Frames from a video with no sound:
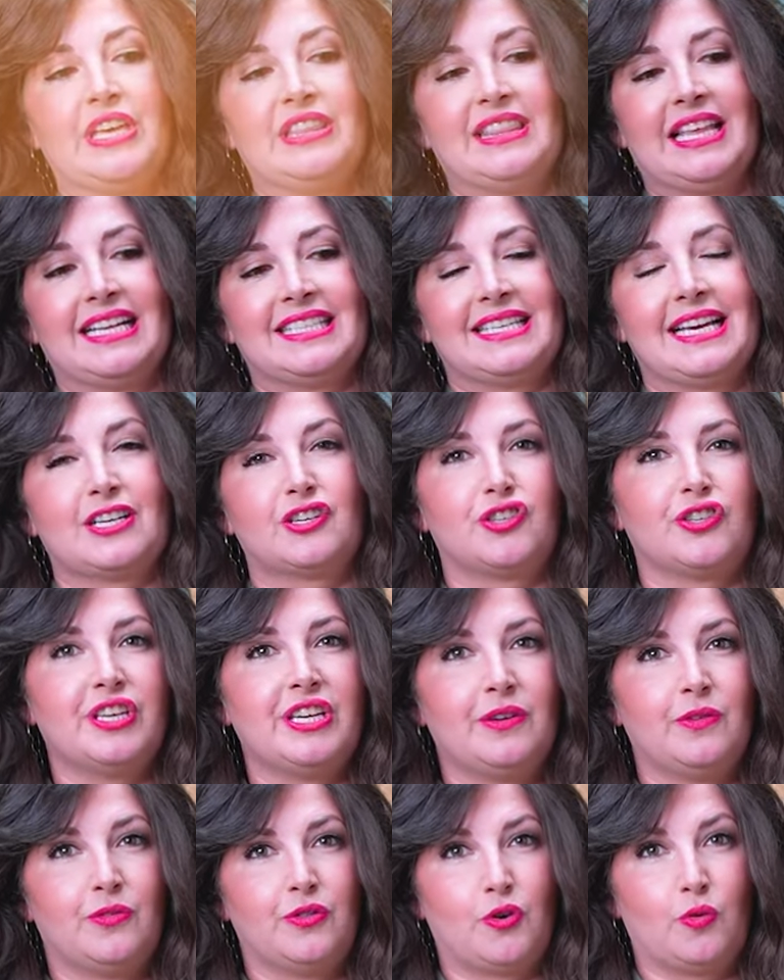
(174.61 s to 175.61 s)
that that's
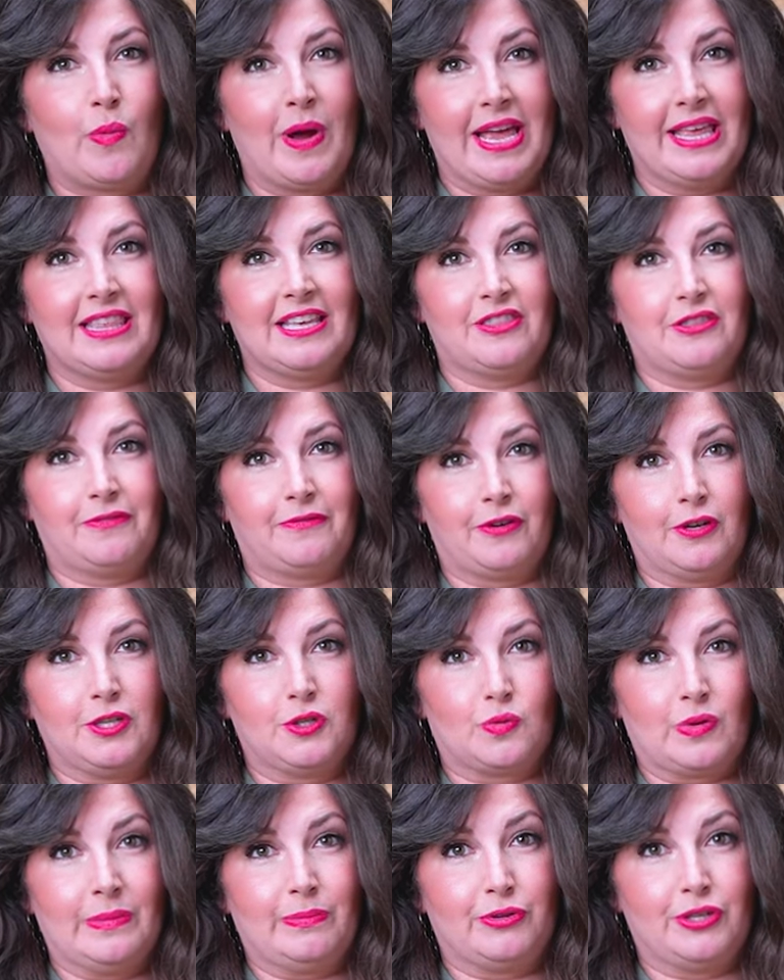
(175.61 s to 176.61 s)
actually the way that the
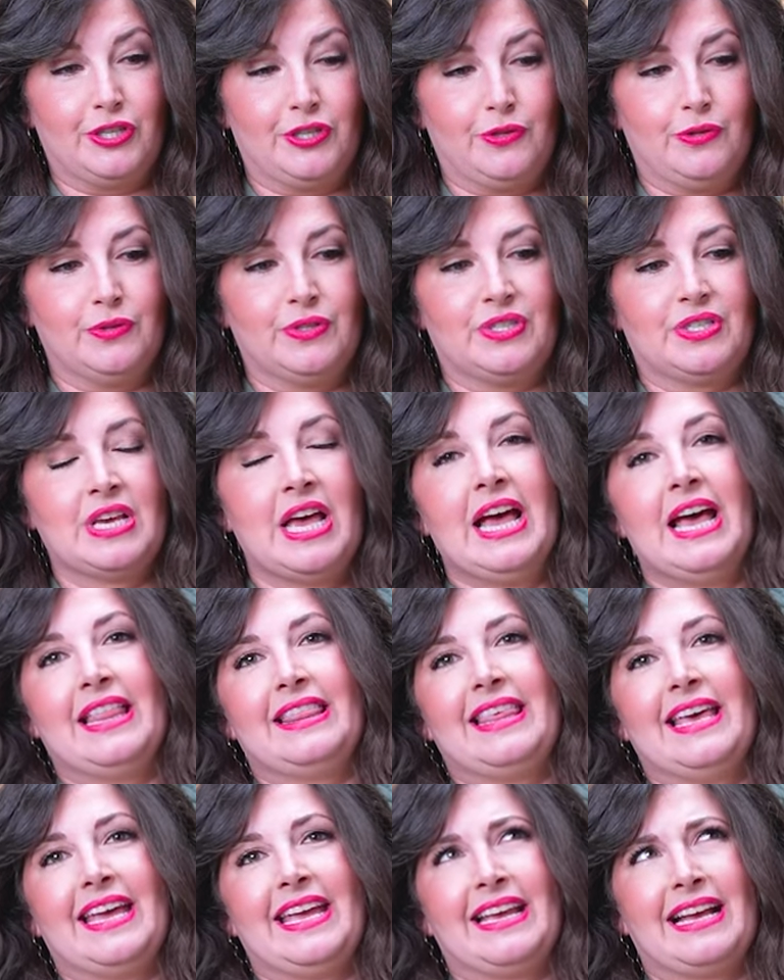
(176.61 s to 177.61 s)
ferns reproduce
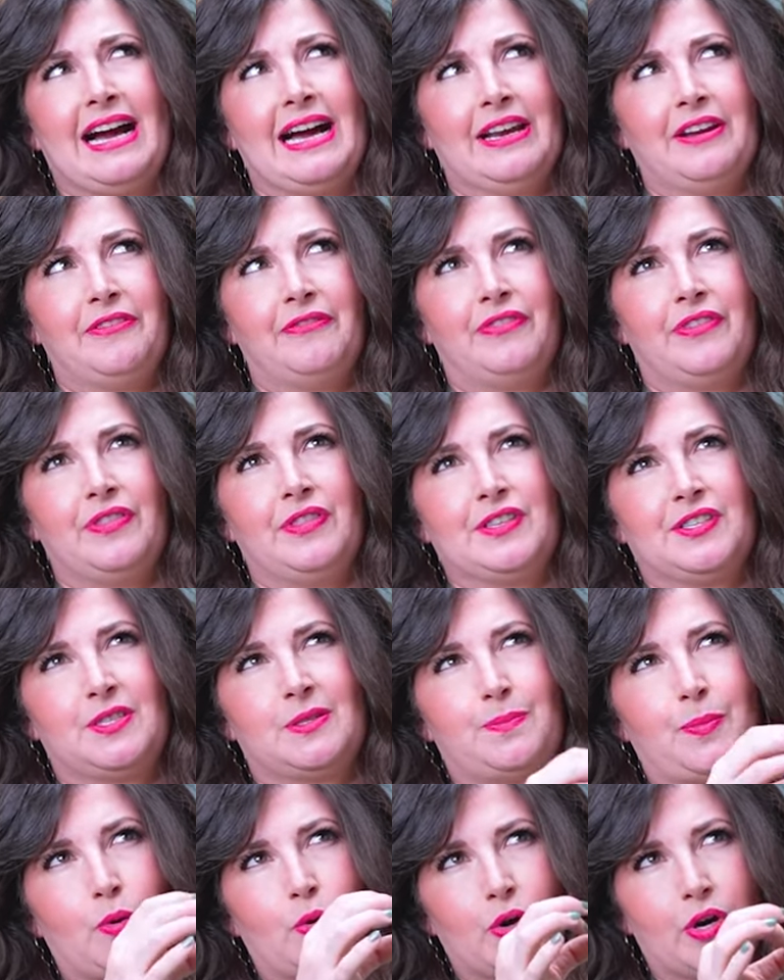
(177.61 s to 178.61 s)
they kind of, the
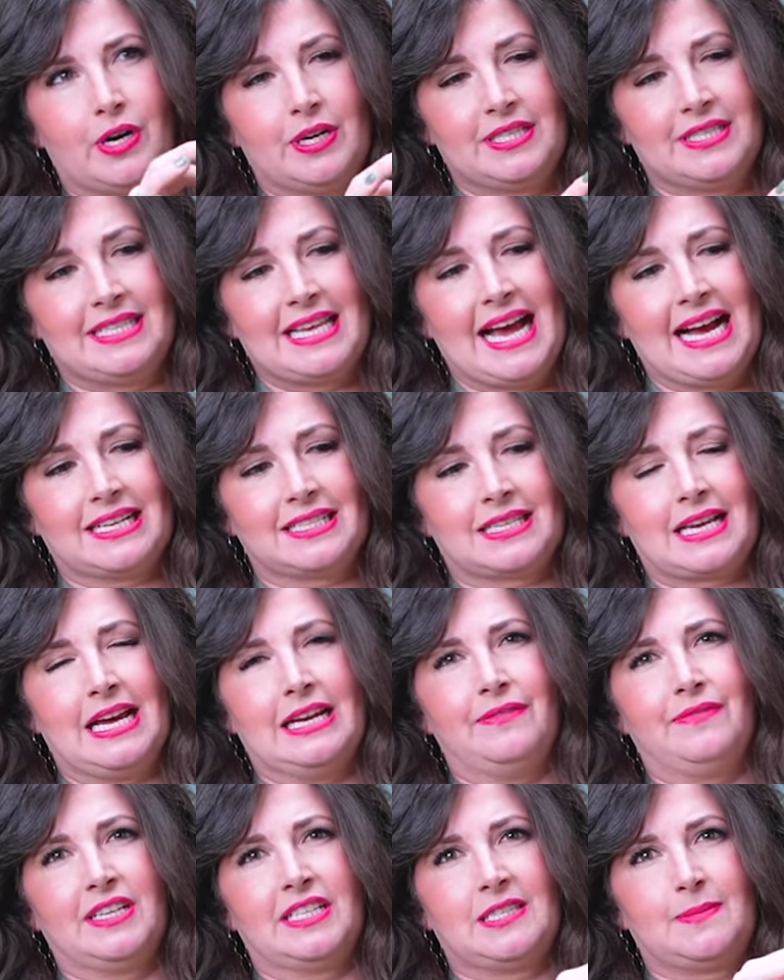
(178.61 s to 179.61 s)
spore sacs
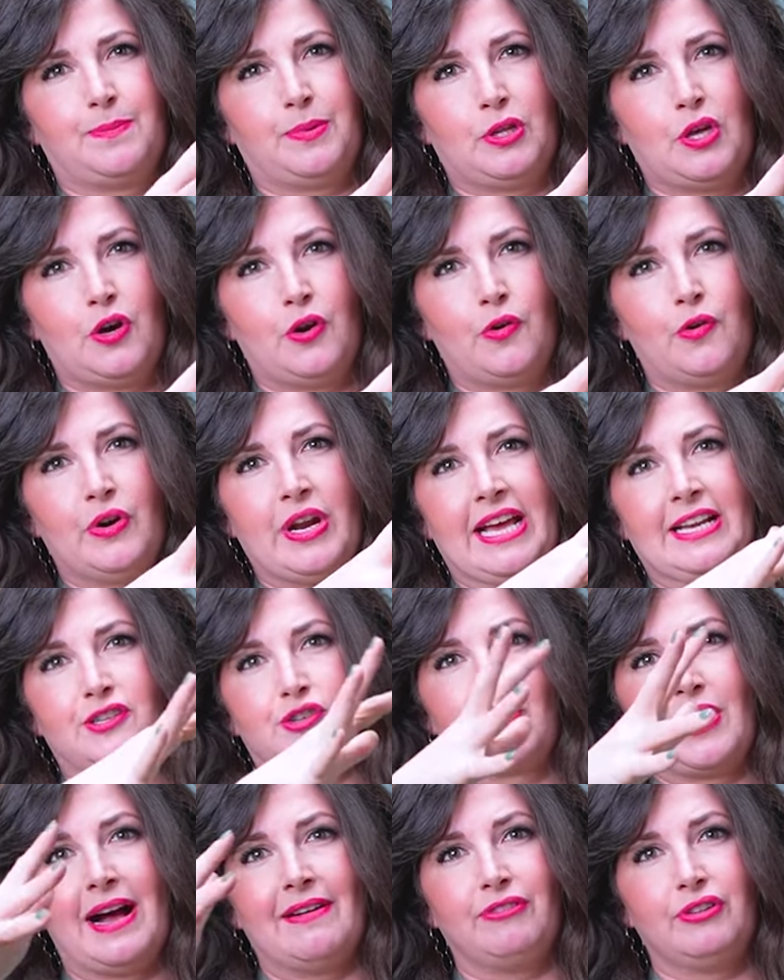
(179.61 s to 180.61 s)
kind of explode and
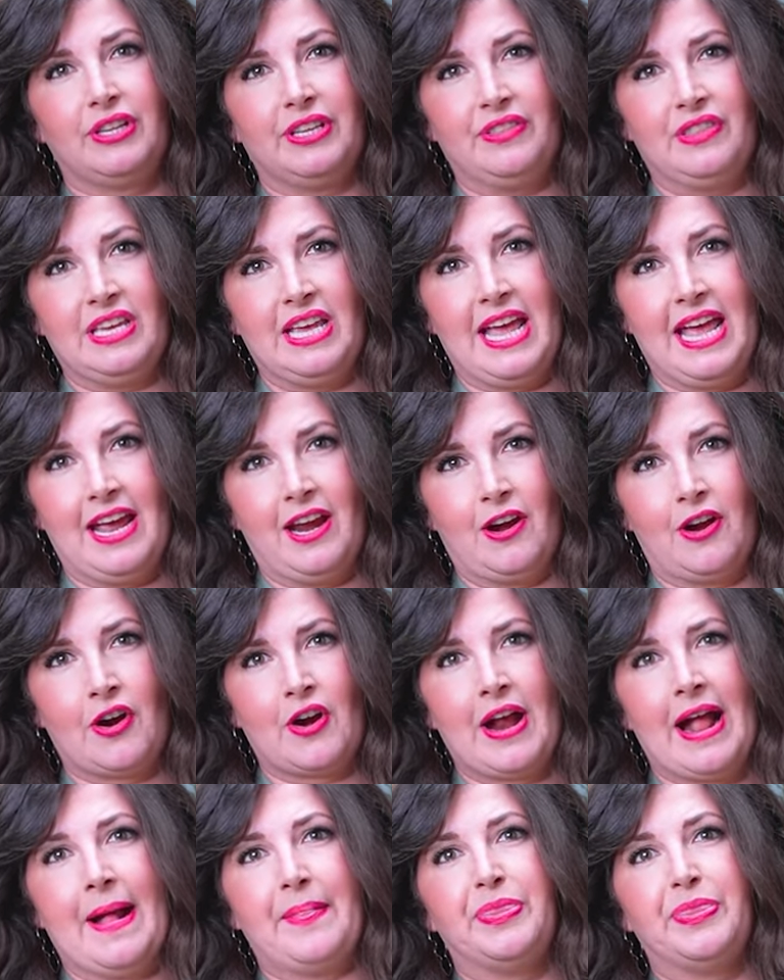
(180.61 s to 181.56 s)
travel in the air